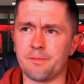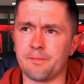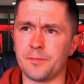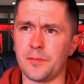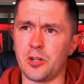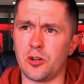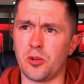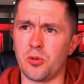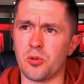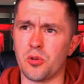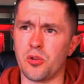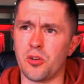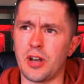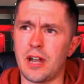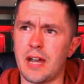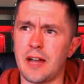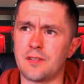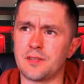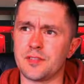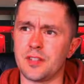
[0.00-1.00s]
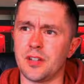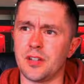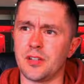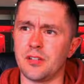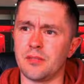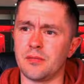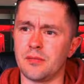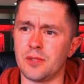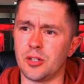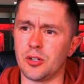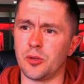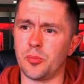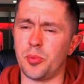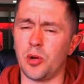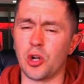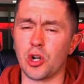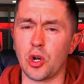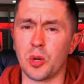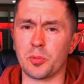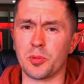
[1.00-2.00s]
We're going to have to
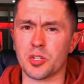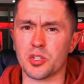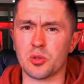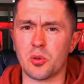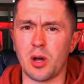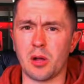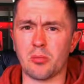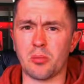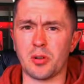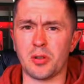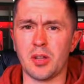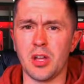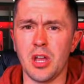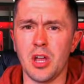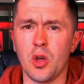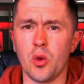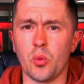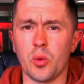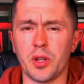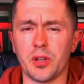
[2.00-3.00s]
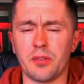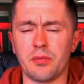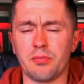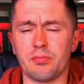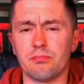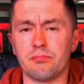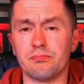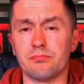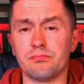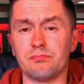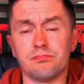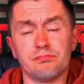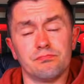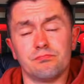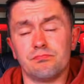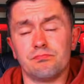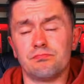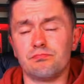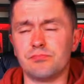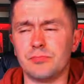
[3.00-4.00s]
bulk up the squad with
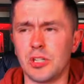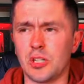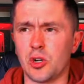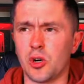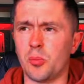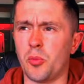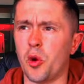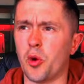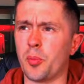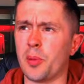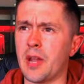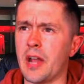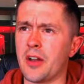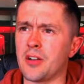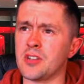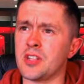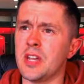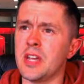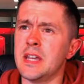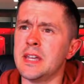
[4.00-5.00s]
more players.